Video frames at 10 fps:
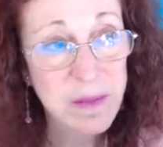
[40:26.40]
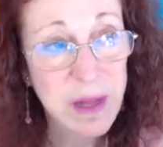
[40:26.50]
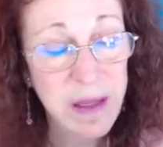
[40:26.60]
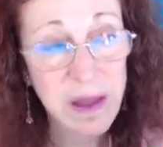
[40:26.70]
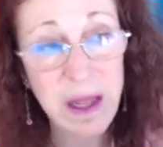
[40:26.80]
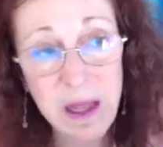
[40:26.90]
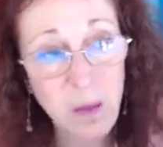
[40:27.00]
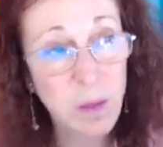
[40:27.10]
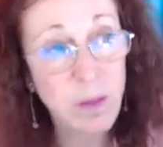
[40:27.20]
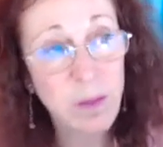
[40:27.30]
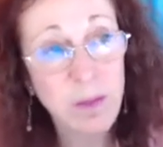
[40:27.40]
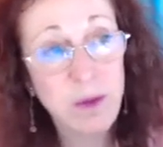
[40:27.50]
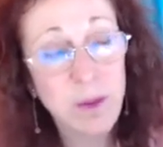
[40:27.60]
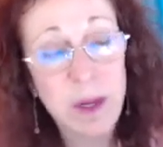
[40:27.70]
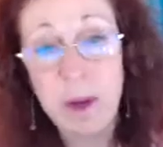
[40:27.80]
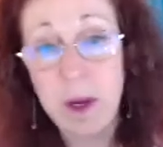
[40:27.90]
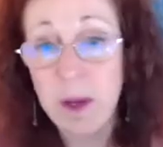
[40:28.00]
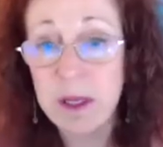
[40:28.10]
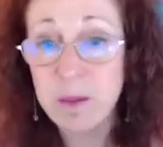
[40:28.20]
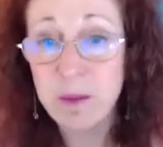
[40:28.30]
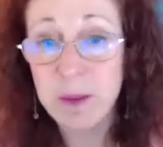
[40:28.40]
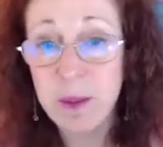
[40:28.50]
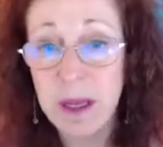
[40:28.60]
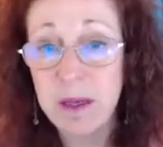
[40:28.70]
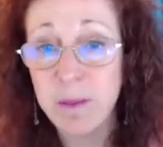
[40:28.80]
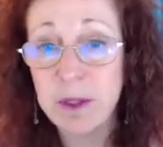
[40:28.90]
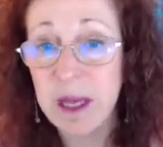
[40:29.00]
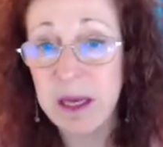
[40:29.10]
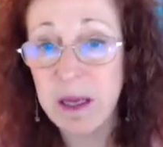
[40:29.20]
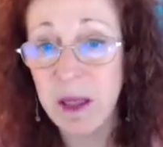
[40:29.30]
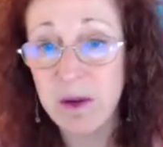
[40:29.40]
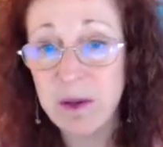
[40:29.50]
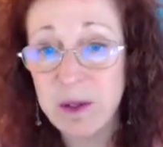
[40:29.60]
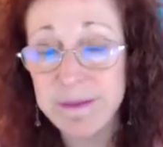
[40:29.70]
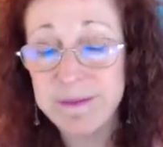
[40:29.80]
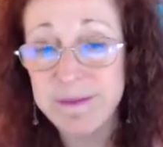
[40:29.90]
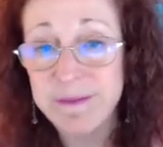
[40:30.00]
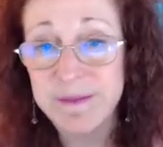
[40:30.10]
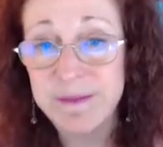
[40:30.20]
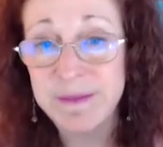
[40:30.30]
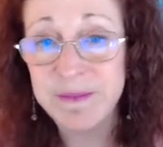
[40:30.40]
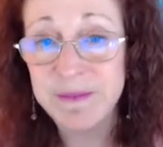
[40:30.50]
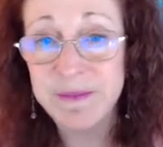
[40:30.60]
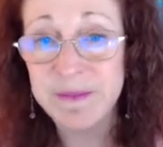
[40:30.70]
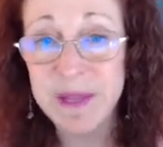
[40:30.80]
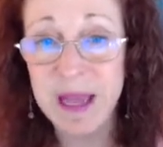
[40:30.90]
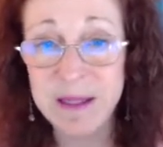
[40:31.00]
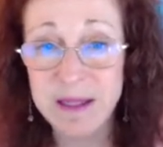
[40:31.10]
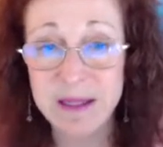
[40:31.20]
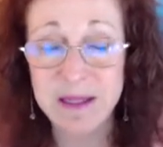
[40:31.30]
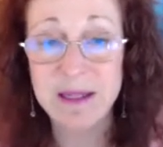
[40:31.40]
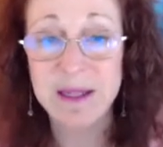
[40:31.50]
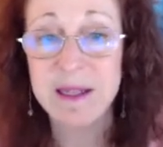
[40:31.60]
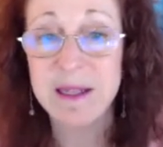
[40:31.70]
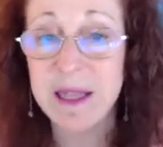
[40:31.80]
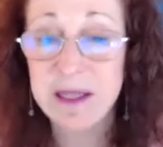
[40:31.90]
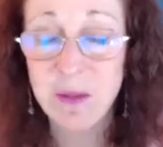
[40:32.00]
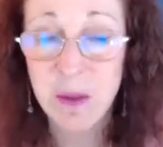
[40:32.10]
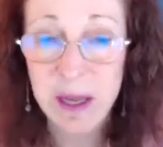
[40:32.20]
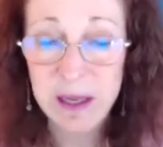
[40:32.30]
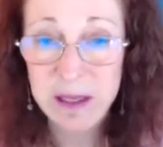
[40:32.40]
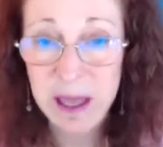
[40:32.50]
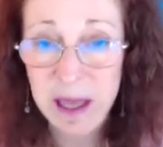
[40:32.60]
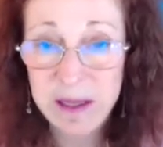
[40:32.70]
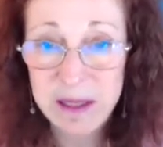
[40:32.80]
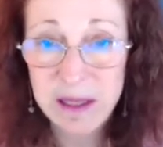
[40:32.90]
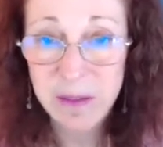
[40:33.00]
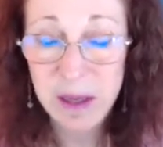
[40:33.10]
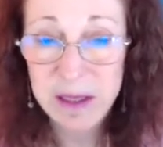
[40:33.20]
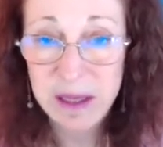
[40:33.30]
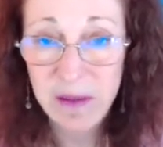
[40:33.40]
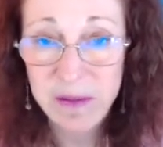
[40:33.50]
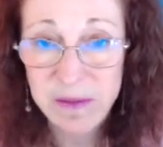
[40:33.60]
and that I can spread my wings and protect others. That's what I see in myself.